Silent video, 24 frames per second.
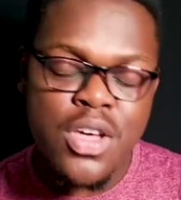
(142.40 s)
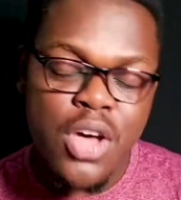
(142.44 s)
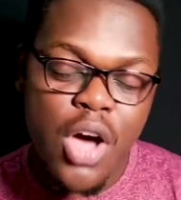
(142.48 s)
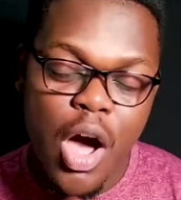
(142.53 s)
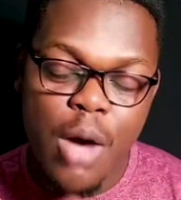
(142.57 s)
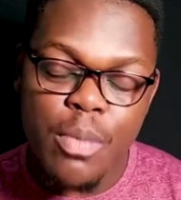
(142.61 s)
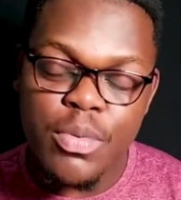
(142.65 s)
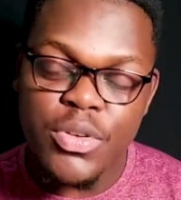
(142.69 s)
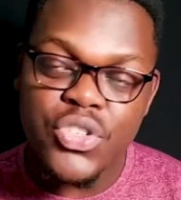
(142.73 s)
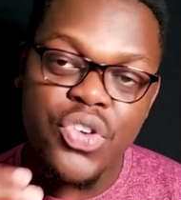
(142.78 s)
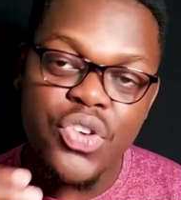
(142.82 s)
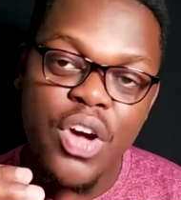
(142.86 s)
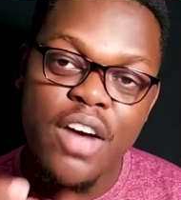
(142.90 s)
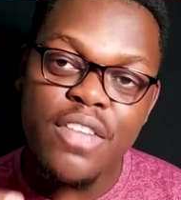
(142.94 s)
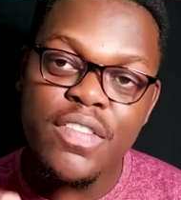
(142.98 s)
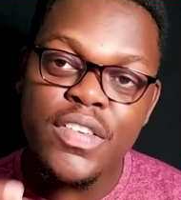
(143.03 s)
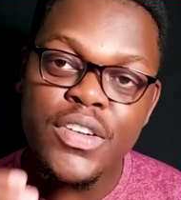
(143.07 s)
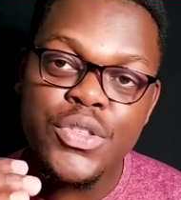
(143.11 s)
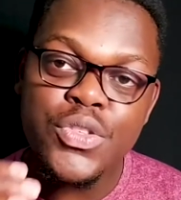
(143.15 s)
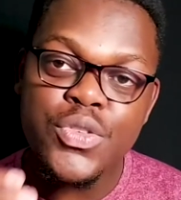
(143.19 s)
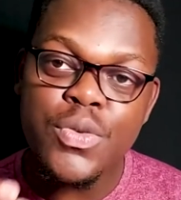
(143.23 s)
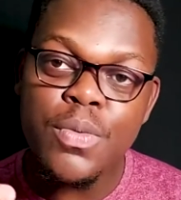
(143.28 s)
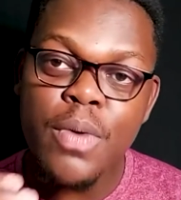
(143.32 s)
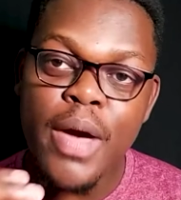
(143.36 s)
I'll be
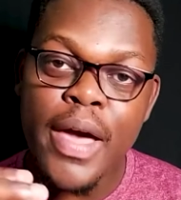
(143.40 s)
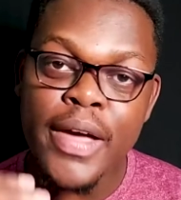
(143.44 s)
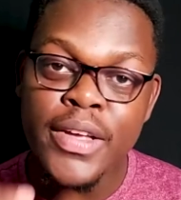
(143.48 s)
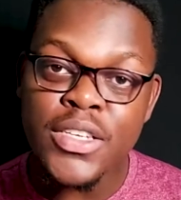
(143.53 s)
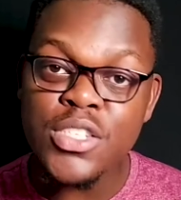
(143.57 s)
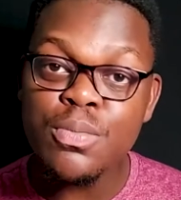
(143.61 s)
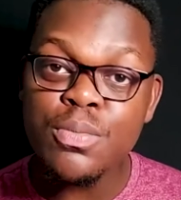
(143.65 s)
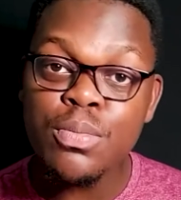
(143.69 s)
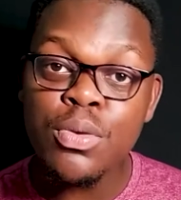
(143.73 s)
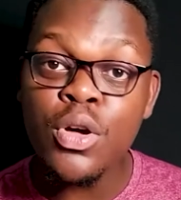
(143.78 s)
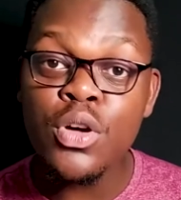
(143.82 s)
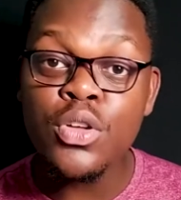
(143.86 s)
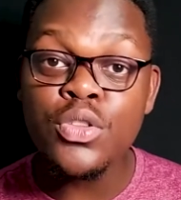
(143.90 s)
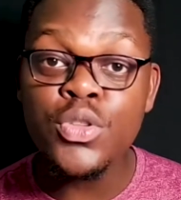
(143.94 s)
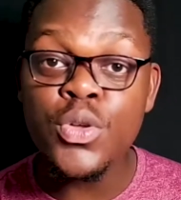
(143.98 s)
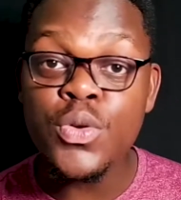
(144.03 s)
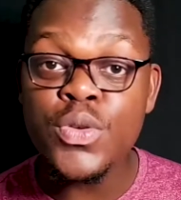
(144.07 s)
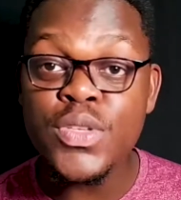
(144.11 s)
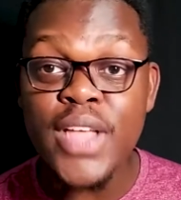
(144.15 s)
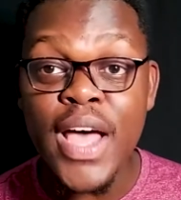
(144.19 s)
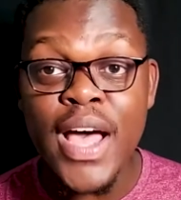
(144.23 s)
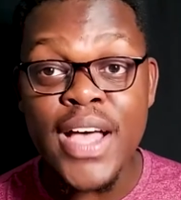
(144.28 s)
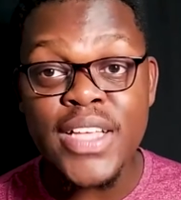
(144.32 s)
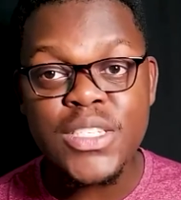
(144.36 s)
traveling to explore
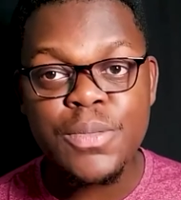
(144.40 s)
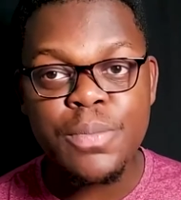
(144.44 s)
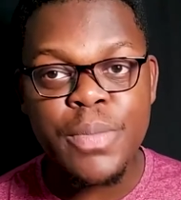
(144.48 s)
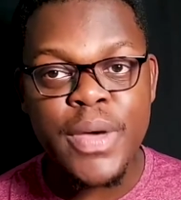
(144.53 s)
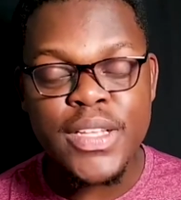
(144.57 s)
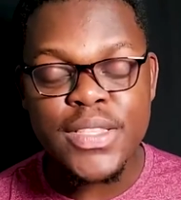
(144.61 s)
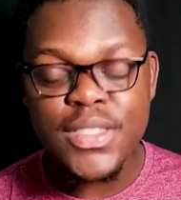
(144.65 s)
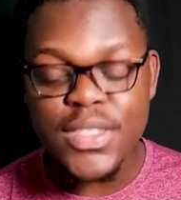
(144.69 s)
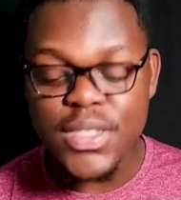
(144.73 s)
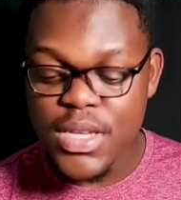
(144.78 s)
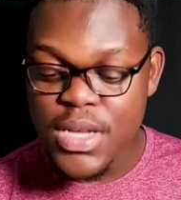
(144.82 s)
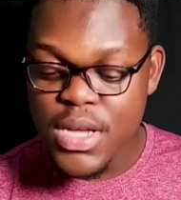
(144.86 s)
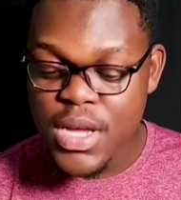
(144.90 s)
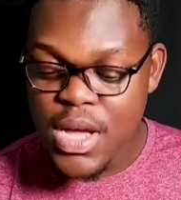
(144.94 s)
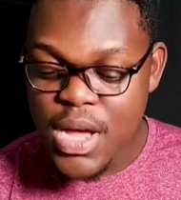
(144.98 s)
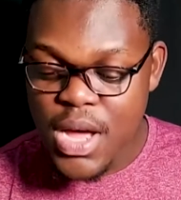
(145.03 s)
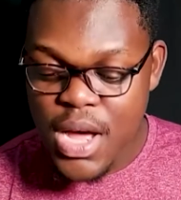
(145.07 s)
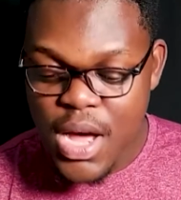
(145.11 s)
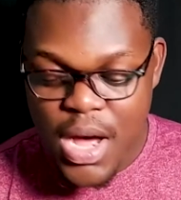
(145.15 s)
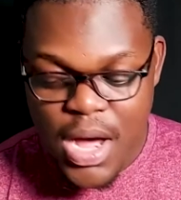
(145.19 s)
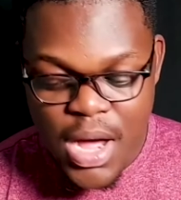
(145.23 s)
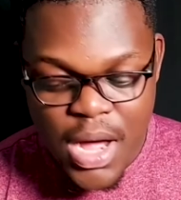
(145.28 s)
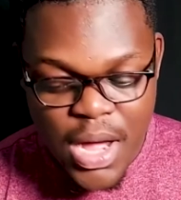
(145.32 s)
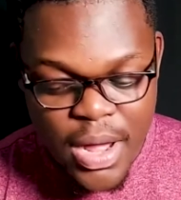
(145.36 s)
those aspects,
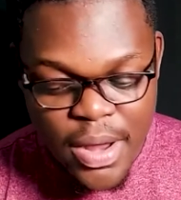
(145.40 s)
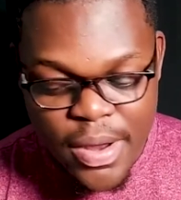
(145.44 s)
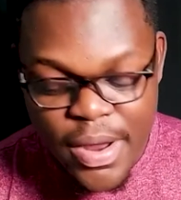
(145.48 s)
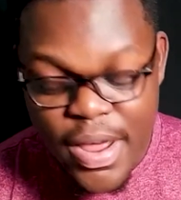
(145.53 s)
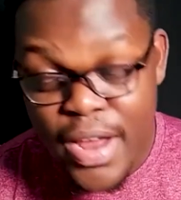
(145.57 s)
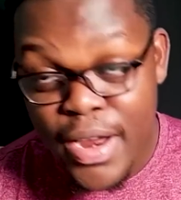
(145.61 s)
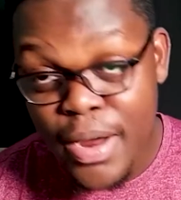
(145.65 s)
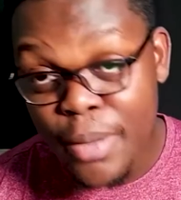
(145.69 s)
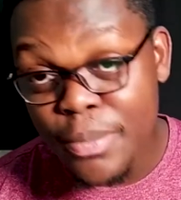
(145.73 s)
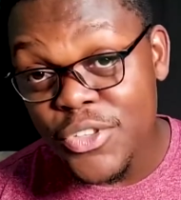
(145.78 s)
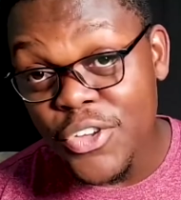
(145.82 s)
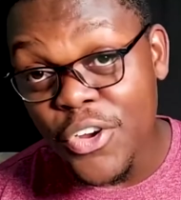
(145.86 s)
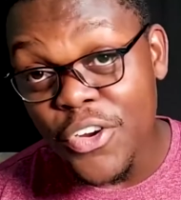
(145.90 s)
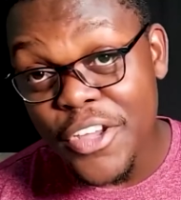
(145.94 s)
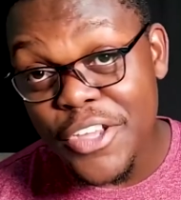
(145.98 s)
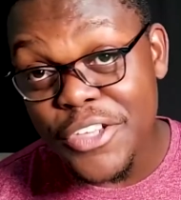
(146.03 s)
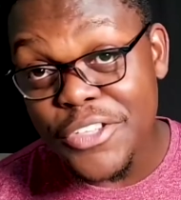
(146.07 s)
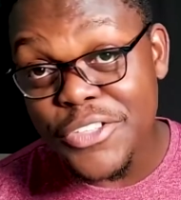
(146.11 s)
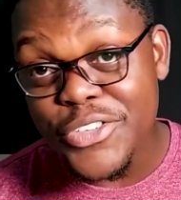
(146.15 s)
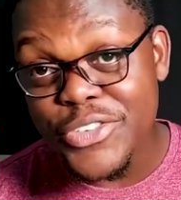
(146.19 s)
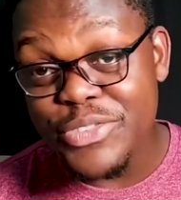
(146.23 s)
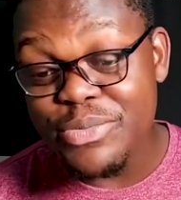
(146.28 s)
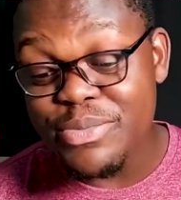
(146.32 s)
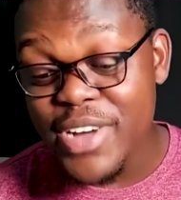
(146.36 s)
and I'm
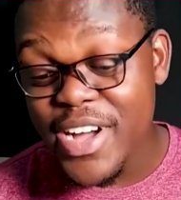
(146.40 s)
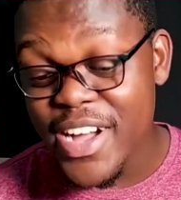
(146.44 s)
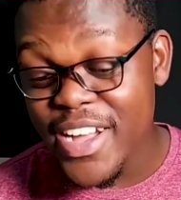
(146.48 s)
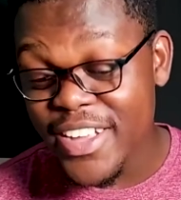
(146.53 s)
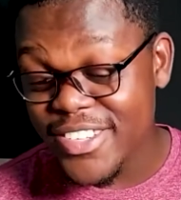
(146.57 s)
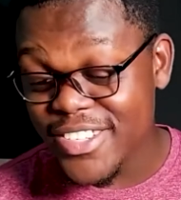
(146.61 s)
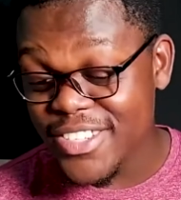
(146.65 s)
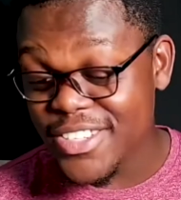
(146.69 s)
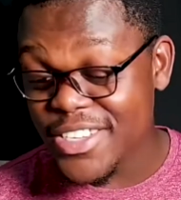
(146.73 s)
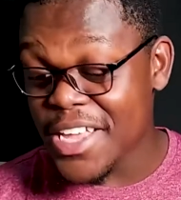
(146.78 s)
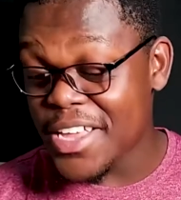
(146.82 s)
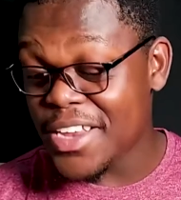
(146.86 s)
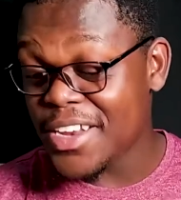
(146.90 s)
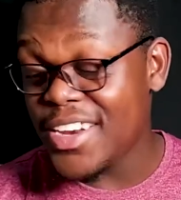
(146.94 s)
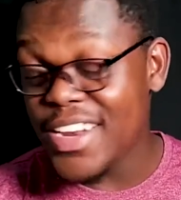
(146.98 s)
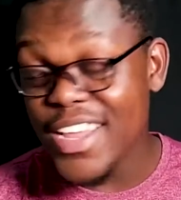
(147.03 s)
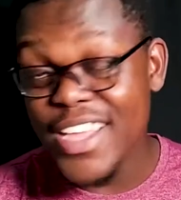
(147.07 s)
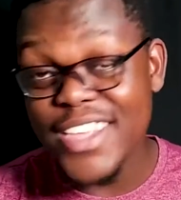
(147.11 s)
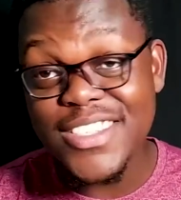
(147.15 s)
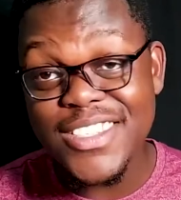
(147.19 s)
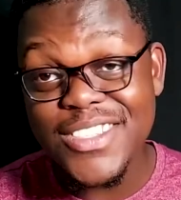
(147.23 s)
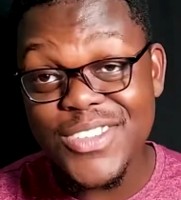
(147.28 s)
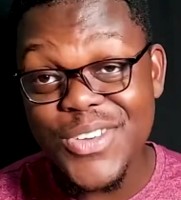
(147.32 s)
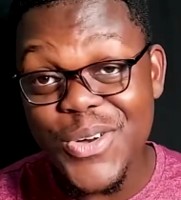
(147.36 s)
talking too much, and
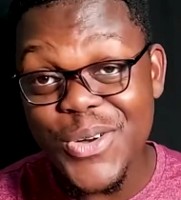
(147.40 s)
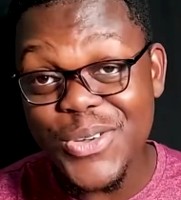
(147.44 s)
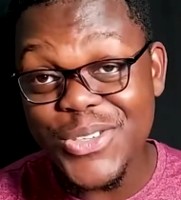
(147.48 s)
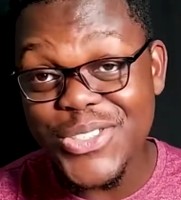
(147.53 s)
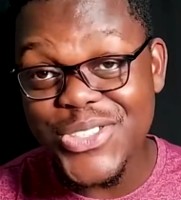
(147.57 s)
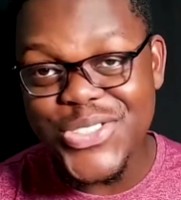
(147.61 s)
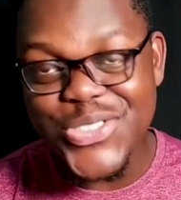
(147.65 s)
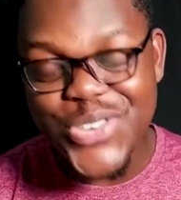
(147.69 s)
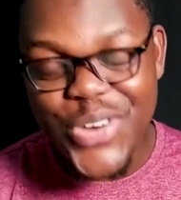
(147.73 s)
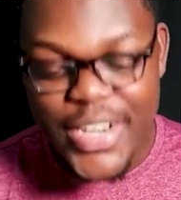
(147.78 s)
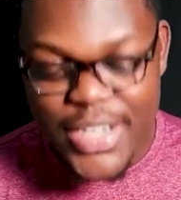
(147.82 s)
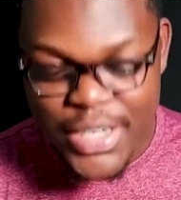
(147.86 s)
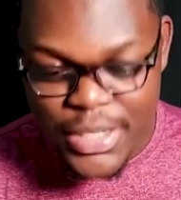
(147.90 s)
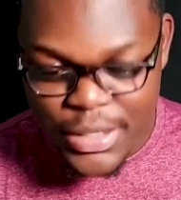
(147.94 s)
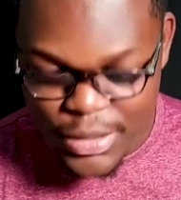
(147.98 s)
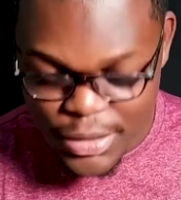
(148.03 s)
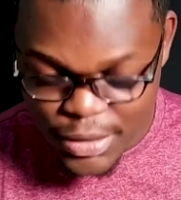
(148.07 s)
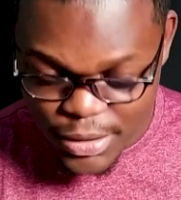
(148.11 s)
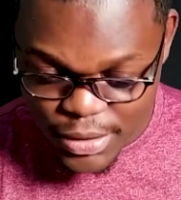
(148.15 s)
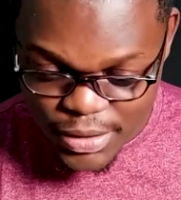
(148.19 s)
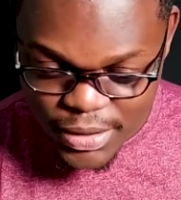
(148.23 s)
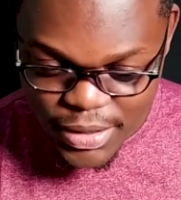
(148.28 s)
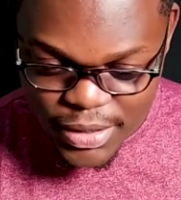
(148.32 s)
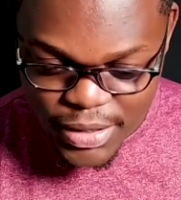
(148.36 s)
let's go straight
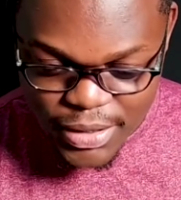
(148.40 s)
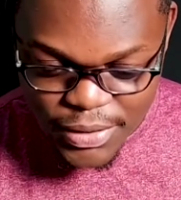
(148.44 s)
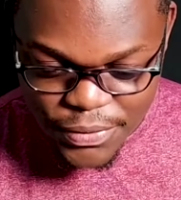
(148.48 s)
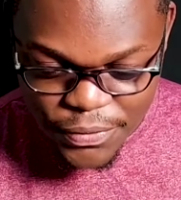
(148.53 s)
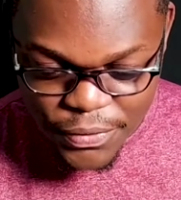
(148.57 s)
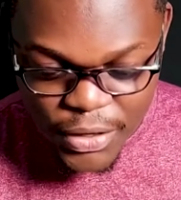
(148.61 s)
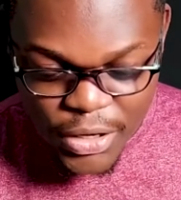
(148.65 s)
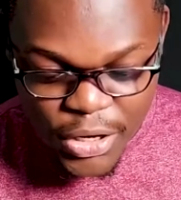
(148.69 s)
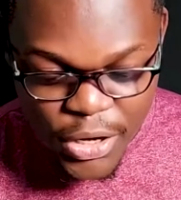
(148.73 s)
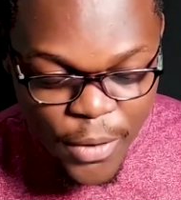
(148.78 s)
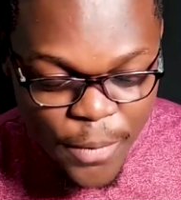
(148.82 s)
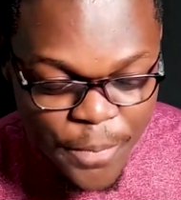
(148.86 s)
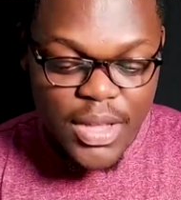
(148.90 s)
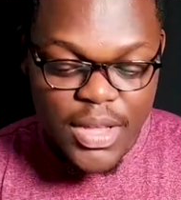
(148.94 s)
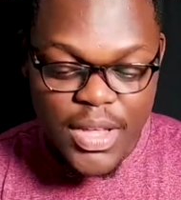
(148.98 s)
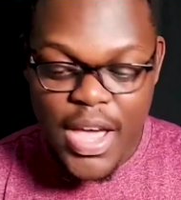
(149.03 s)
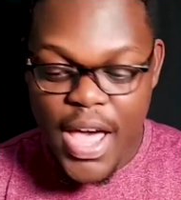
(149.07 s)
into today's video.